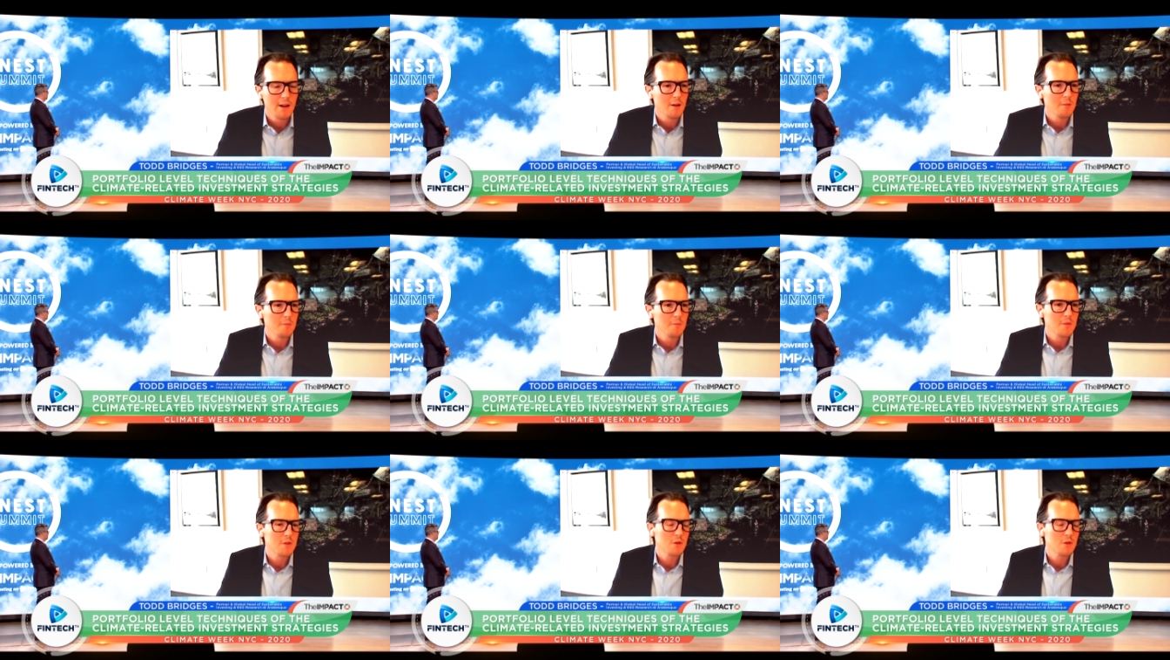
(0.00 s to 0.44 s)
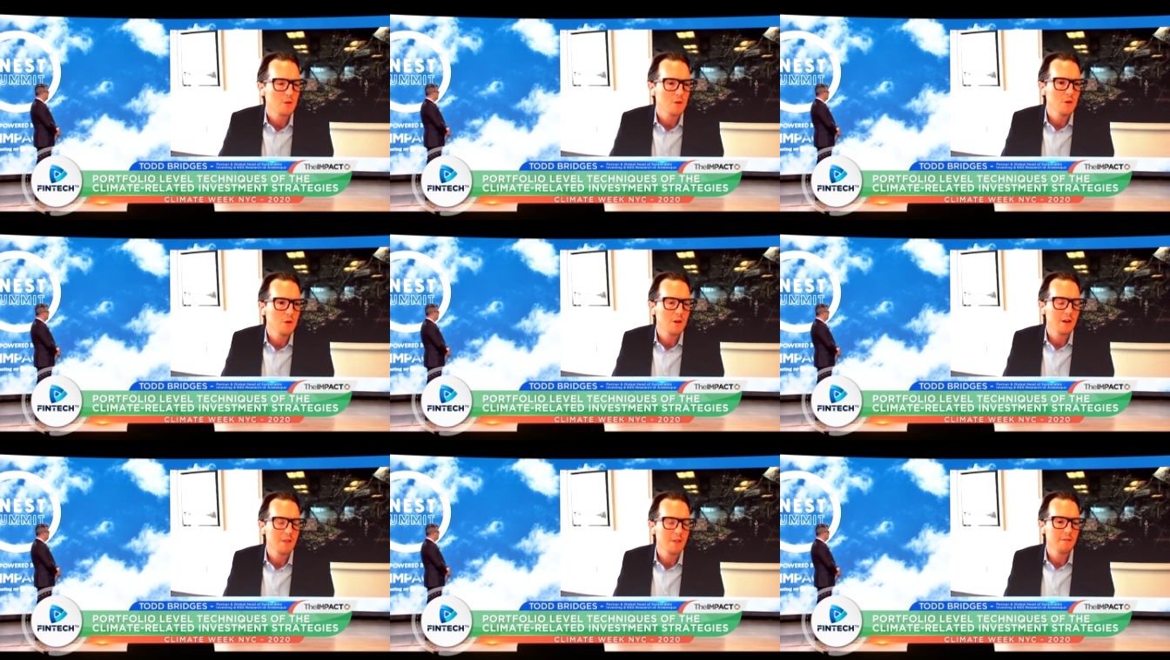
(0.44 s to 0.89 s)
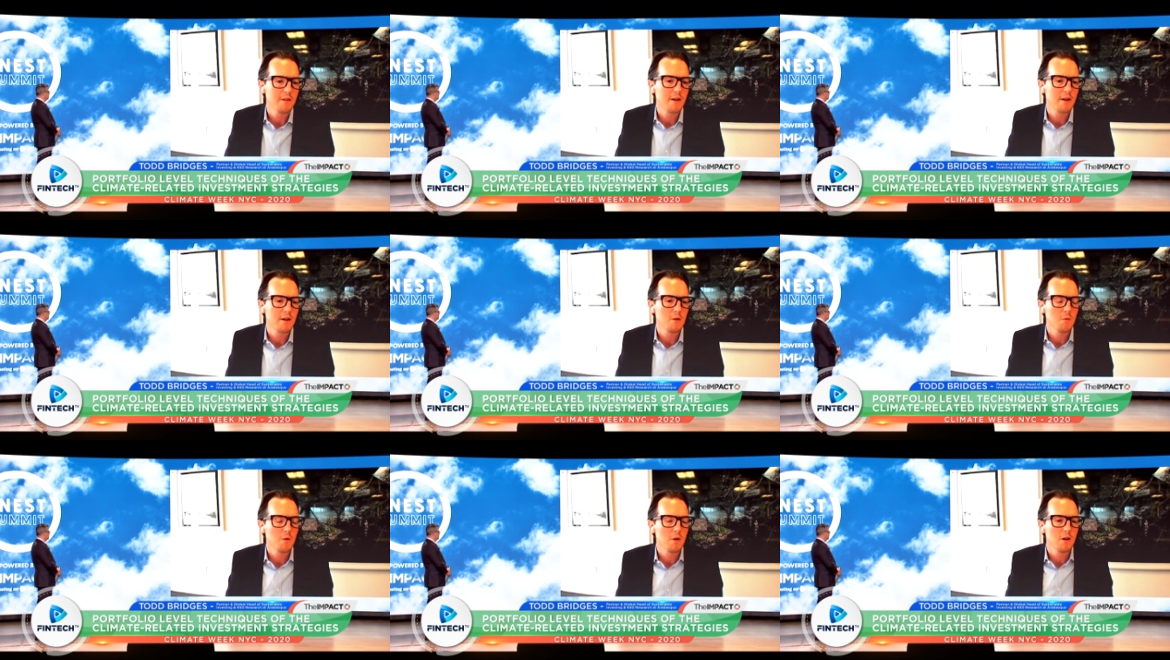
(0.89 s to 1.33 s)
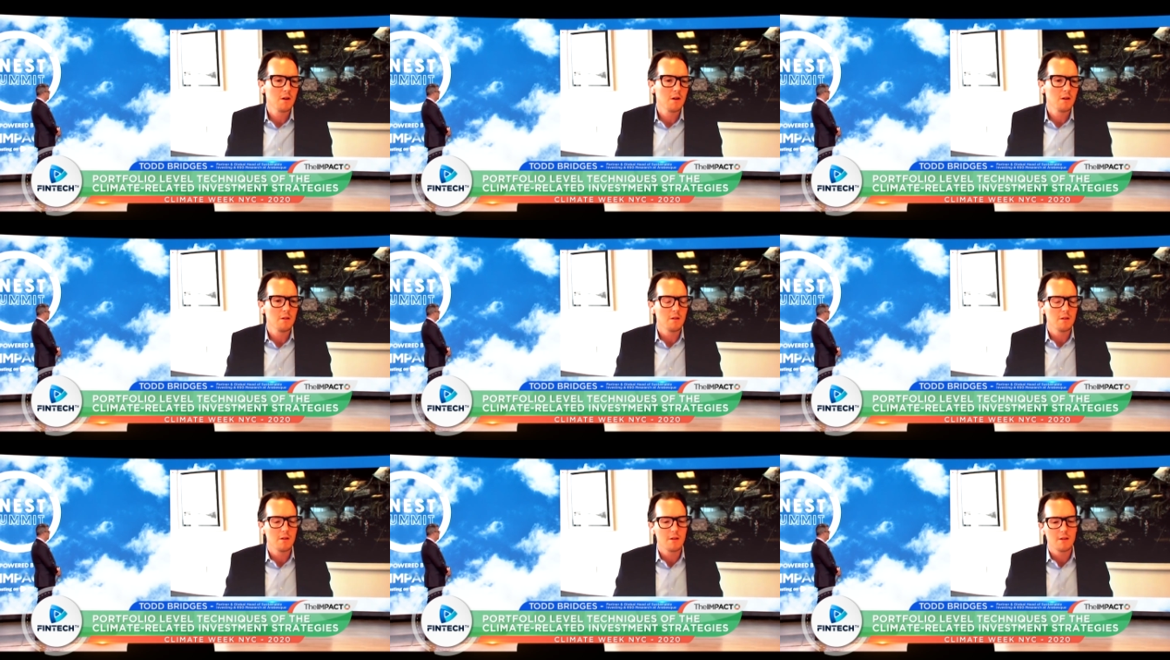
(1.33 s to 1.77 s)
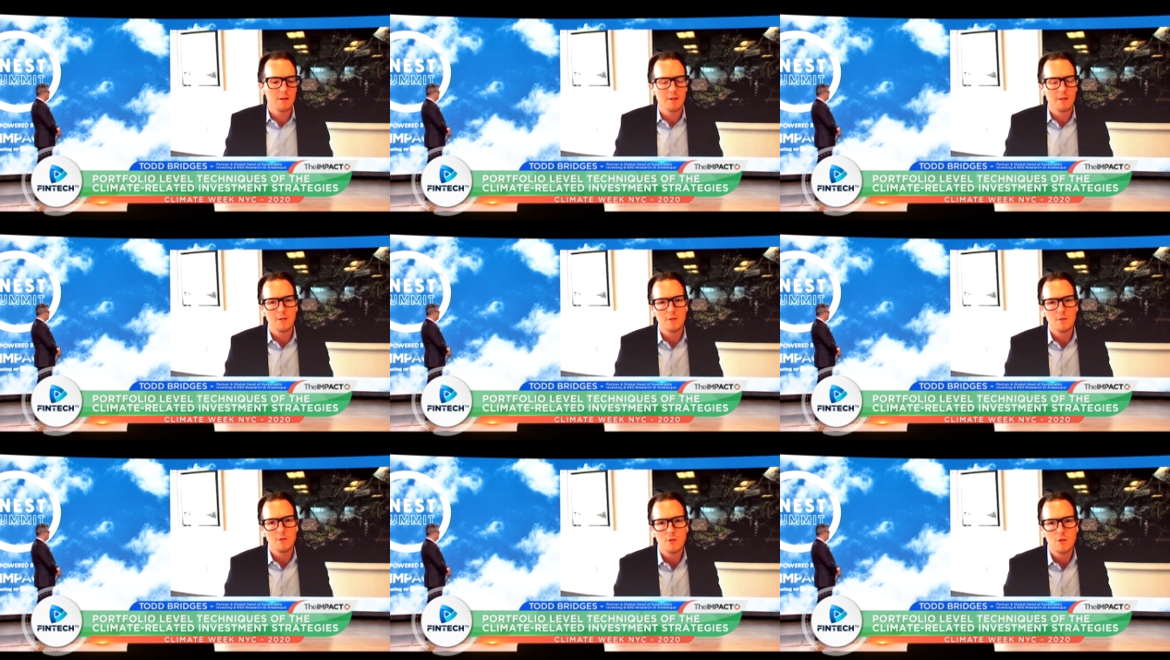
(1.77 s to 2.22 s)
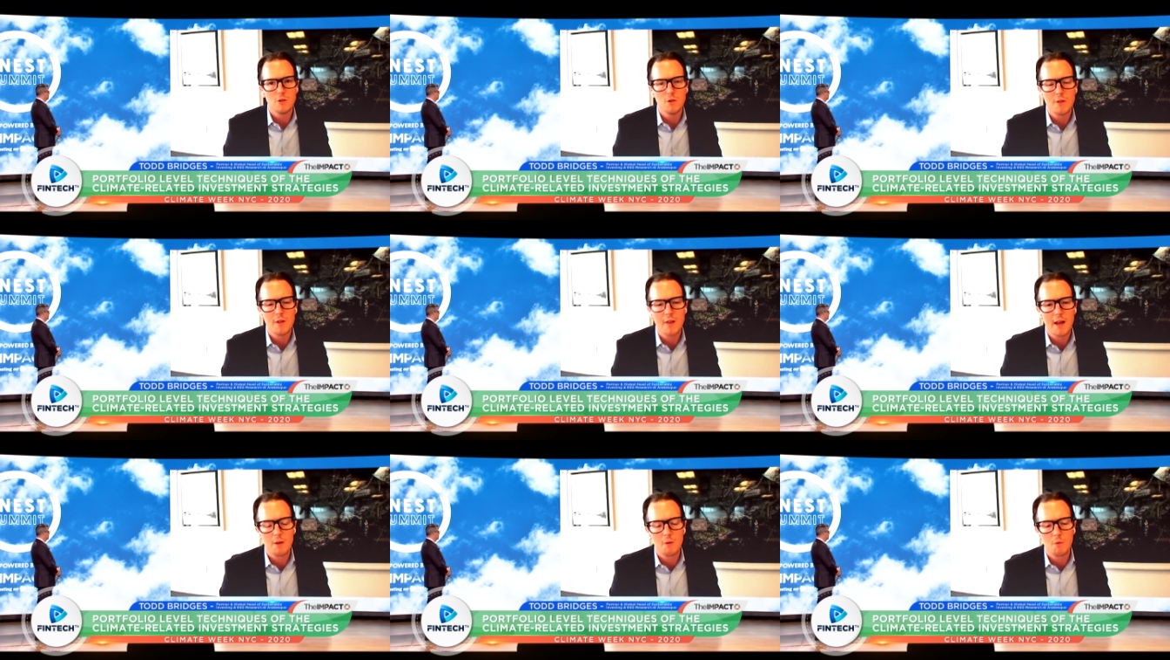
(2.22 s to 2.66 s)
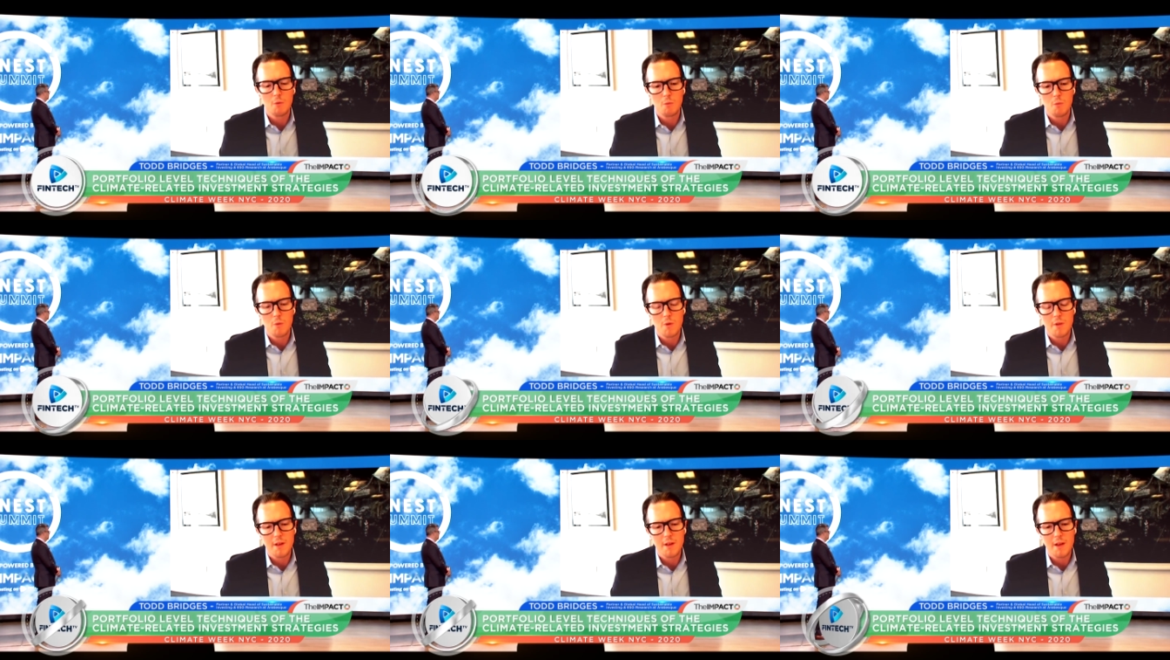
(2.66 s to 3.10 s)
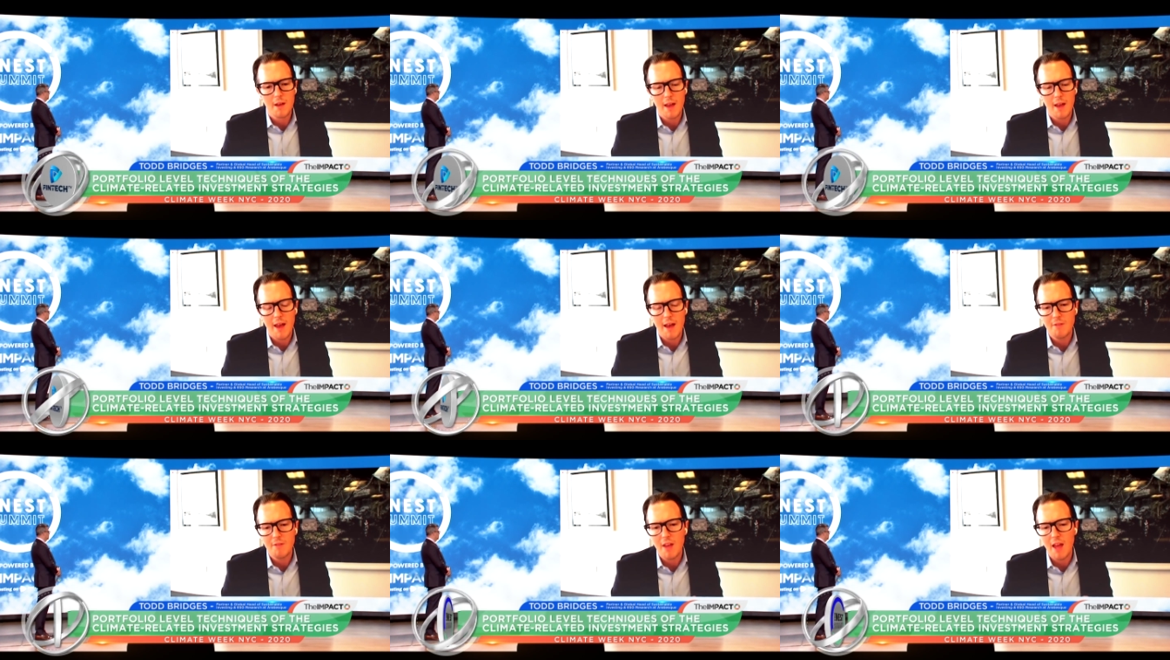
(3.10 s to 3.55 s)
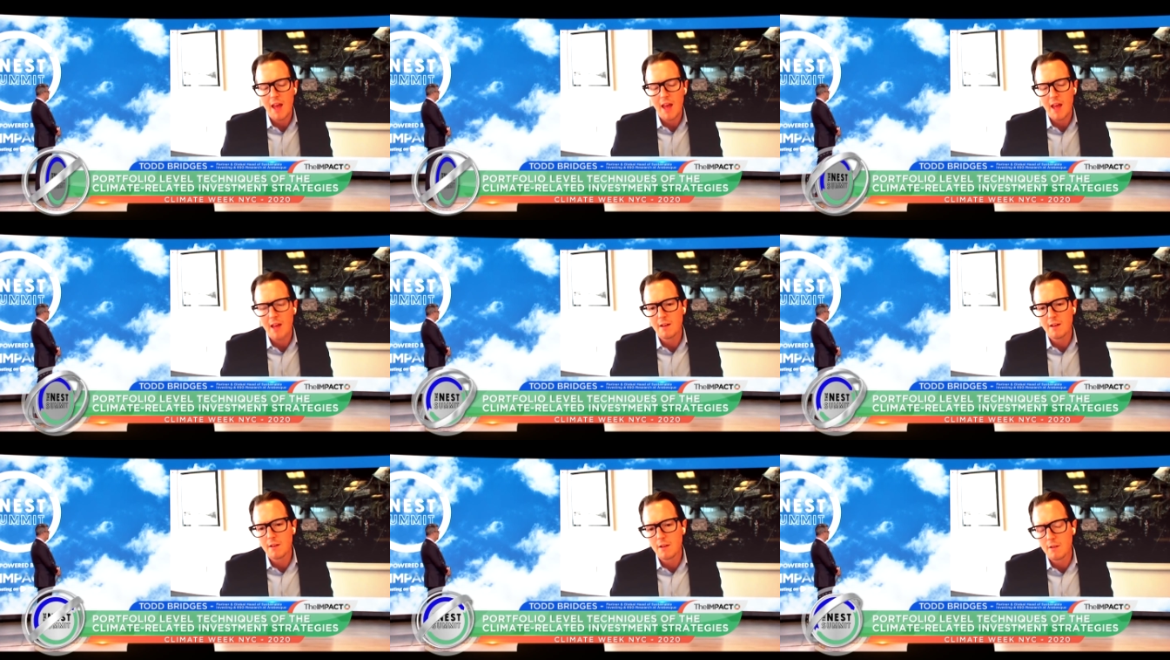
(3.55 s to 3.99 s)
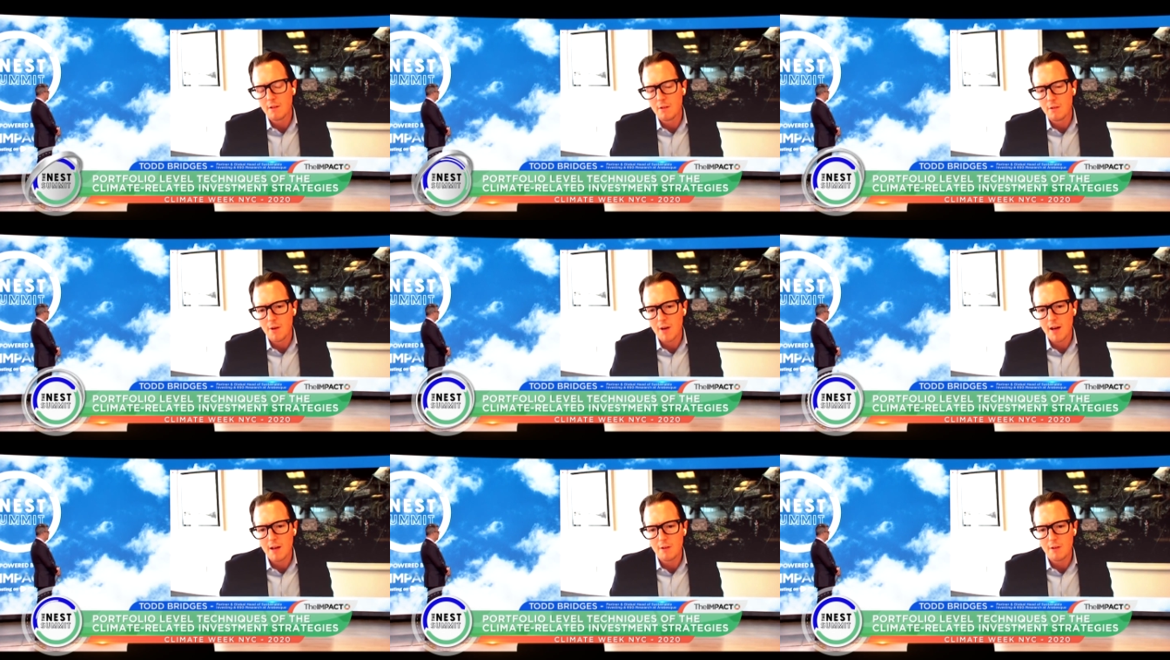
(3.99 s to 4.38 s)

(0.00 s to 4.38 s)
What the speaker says: So you can very well do that with a heavy hand, right?